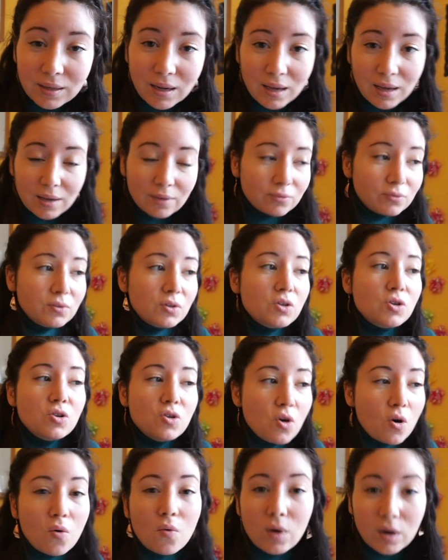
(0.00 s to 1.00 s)
I have
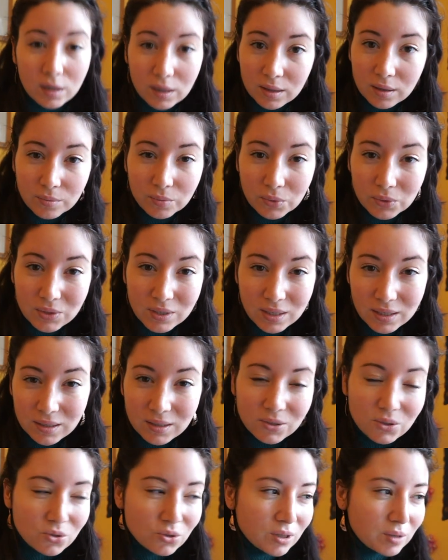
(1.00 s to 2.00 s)
no one in the music
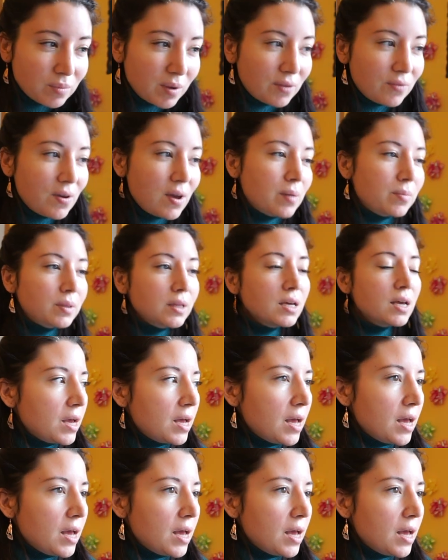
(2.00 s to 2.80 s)
industry in my family.